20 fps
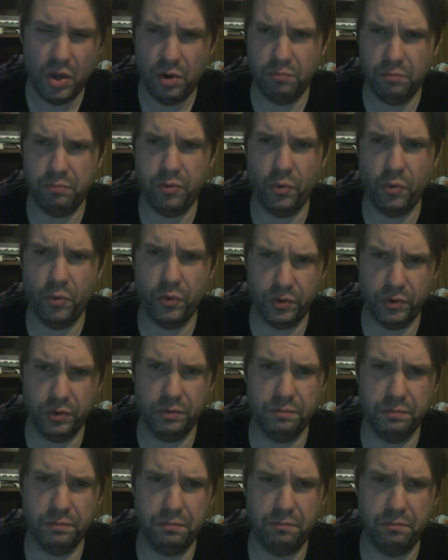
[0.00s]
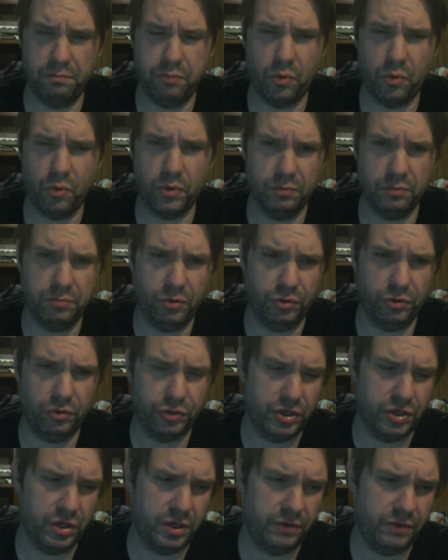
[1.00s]
border
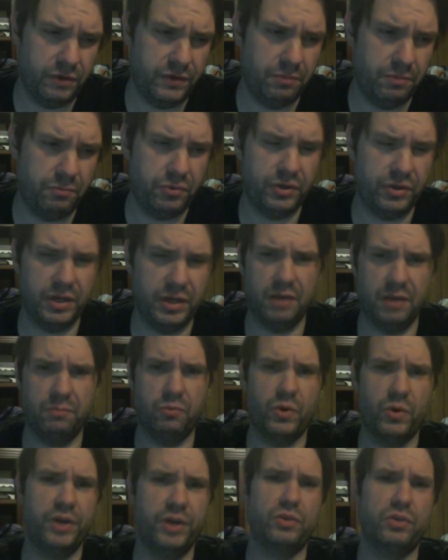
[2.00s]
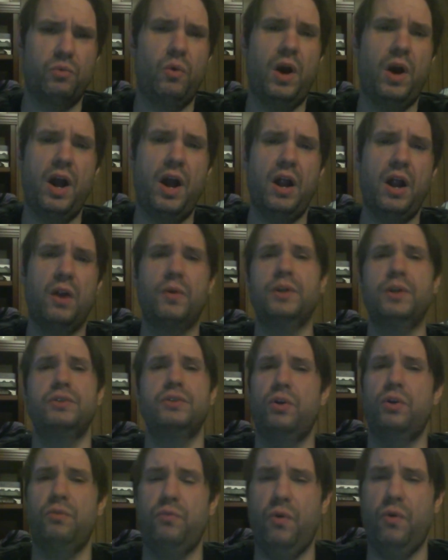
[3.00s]
bullshit of him putting up razor wire and
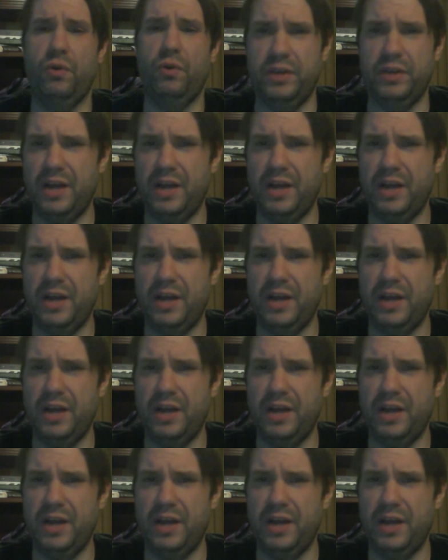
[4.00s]
so forth,